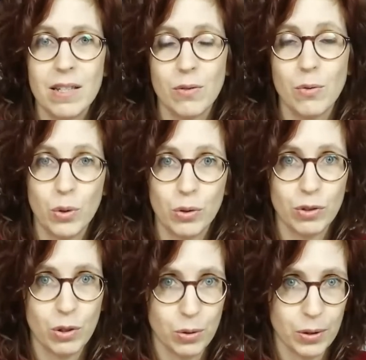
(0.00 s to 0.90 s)
is the root of
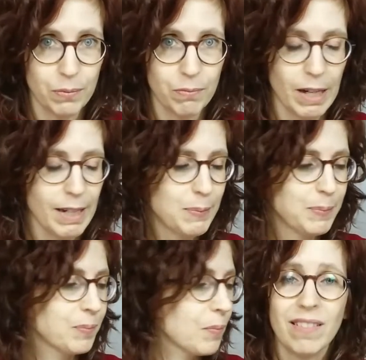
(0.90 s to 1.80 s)
the chord, right?
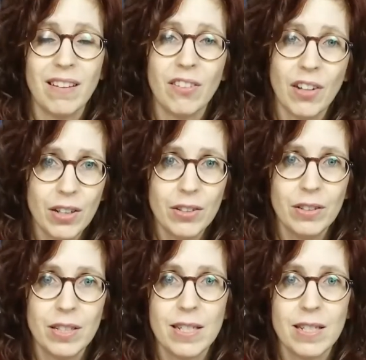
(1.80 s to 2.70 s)
The third
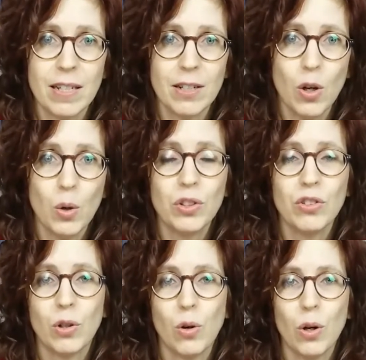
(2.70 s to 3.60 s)
is the note
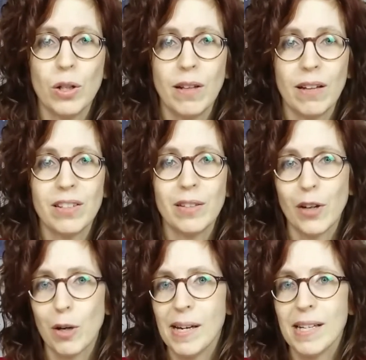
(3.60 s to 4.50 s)
in the chord that
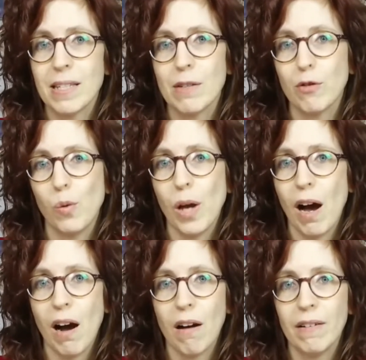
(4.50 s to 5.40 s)
determines if we
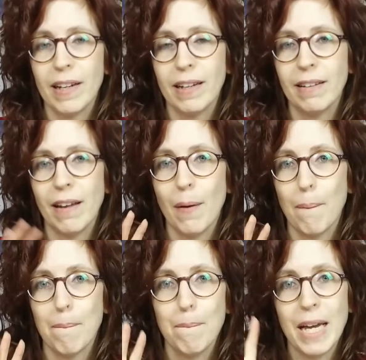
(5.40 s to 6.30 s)
are in the
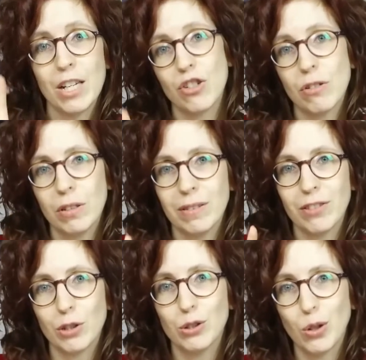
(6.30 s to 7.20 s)
major
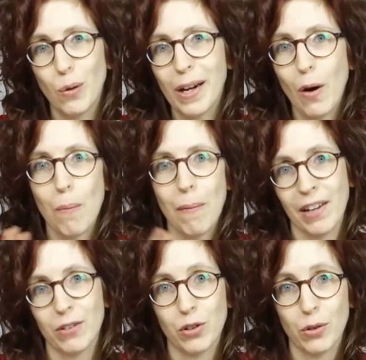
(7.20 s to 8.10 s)
territory or
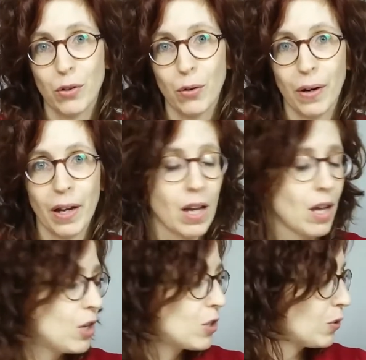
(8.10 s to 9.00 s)
minor territory.
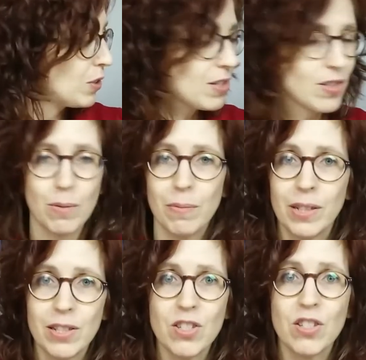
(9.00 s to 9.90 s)
So this is
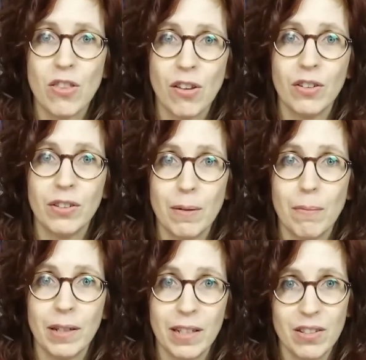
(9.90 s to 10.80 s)
the third
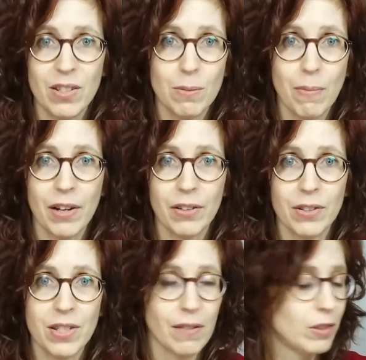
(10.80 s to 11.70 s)
in this minor
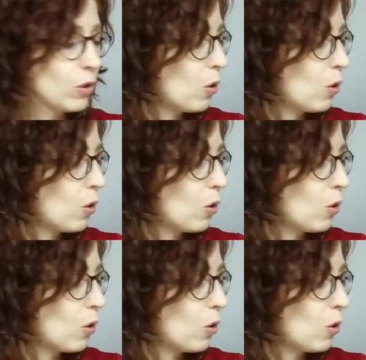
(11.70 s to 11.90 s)
7th